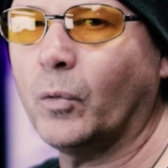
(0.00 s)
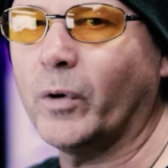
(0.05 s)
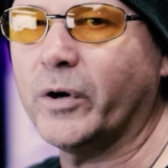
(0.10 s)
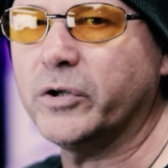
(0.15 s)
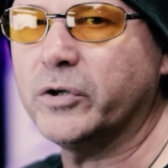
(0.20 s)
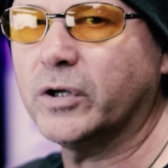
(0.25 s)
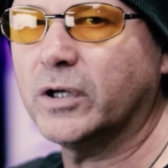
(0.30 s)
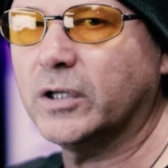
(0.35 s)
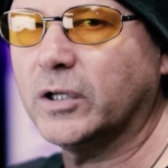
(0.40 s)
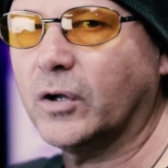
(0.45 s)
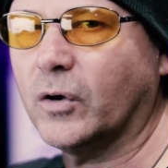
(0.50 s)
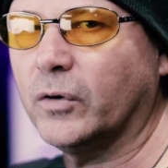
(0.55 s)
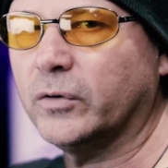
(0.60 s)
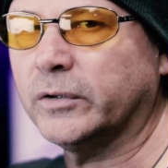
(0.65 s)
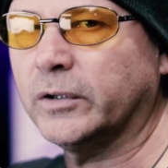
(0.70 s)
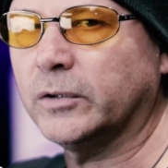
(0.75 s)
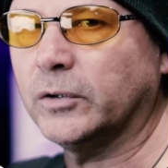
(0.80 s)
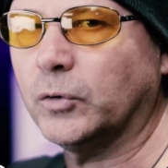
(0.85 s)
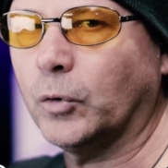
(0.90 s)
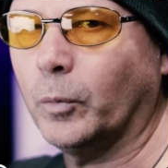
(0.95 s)
where you click
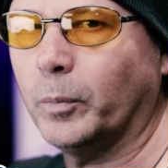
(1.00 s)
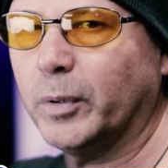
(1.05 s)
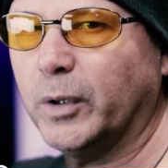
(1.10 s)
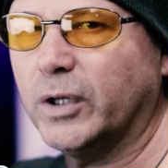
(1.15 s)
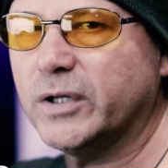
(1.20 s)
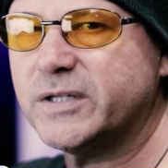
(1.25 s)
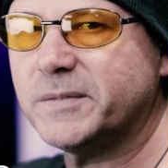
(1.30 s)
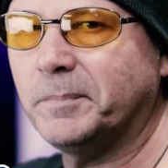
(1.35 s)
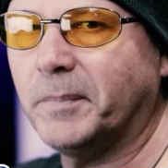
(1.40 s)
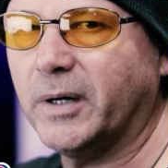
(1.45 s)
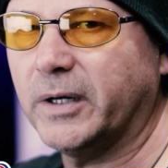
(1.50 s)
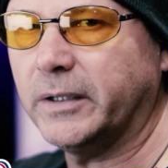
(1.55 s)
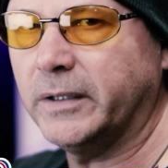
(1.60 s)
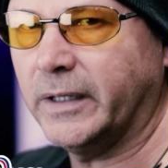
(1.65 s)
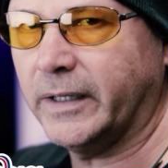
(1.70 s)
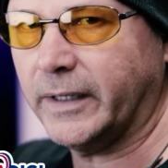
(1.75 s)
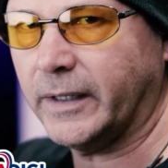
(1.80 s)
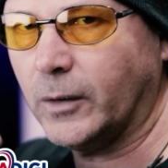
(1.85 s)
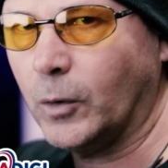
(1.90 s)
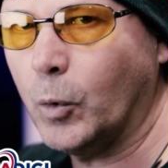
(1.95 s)
on the little plus
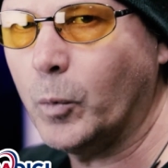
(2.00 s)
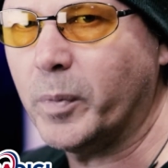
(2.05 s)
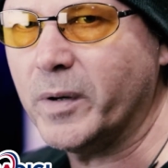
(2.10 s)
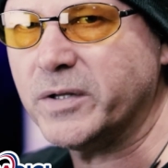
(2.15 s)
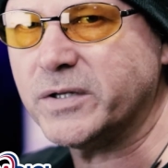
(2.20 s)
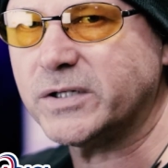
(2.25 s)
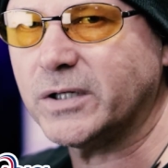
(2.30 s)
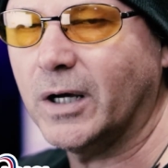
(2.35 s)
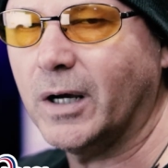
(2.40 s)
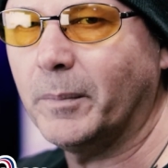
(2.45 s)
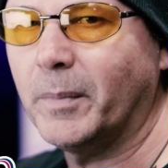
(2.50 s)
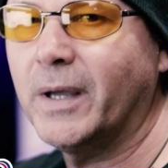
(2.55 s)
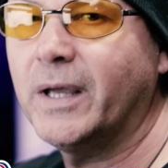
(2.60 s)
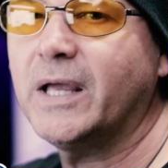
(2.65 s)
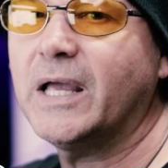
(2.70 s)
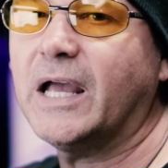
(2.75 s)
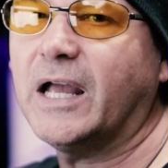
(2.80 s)
button and it opens up